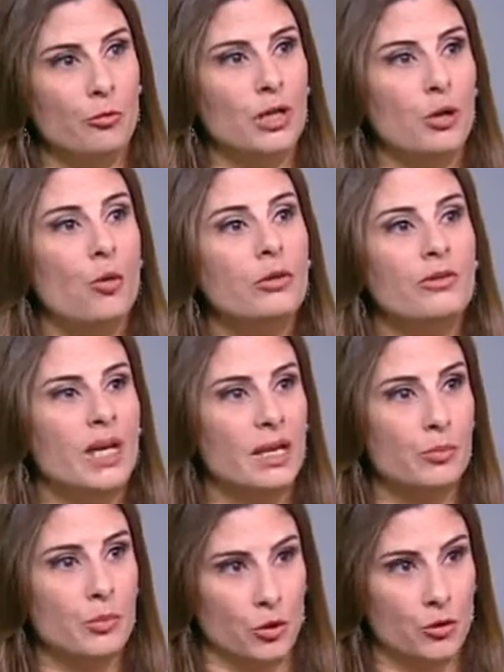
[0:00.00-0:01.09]
when all the
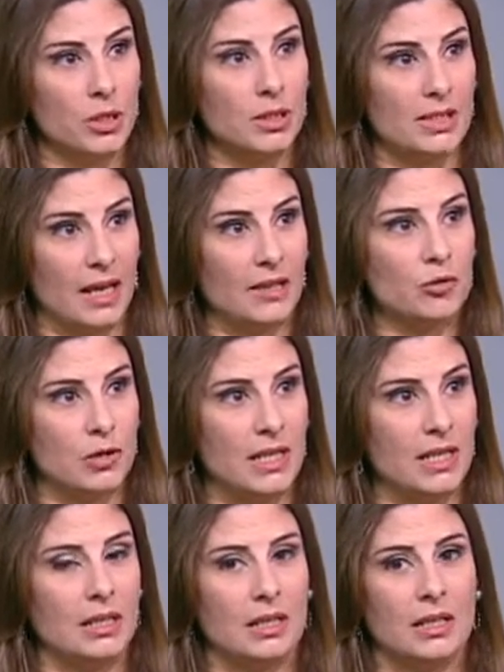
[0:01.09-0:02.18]
mega projects
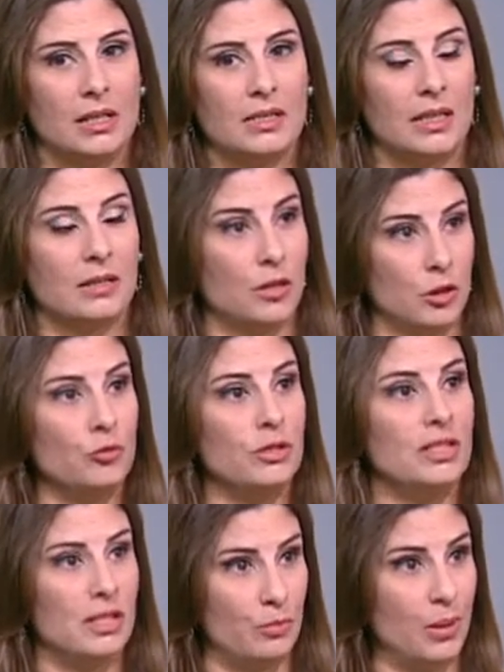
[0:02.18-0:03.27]
actually is
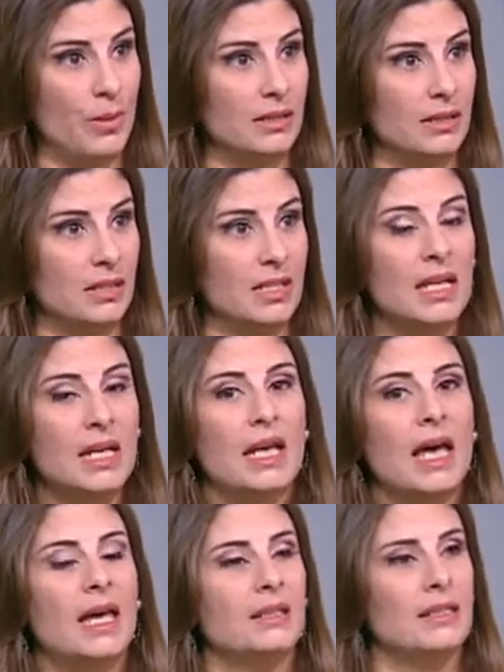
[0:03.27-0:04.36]
executed and implemented,
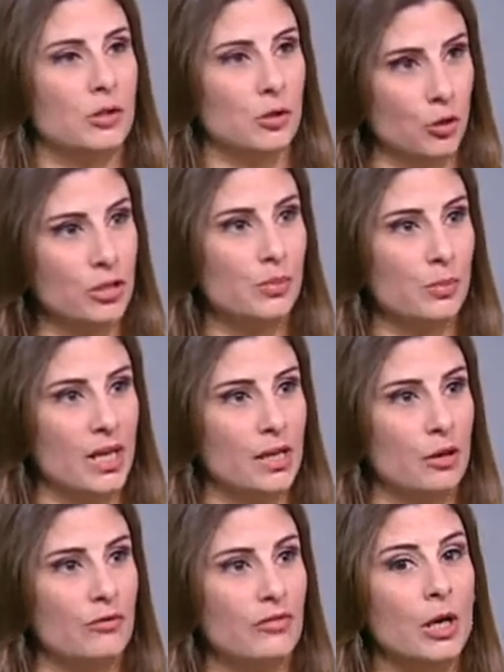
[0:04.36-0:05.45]
and it starts
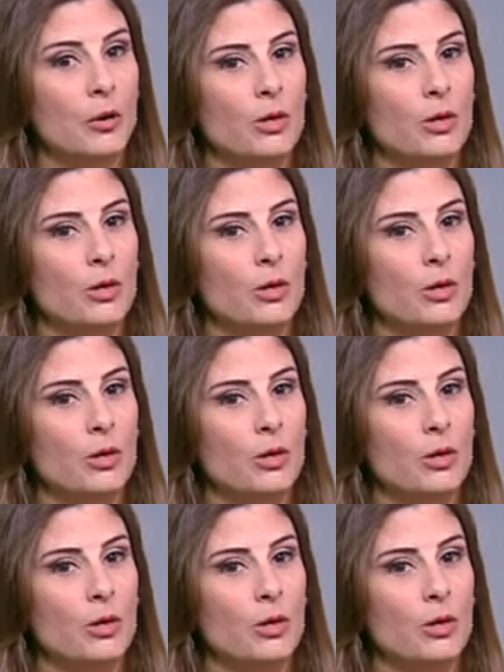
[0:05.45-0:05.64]
paying off.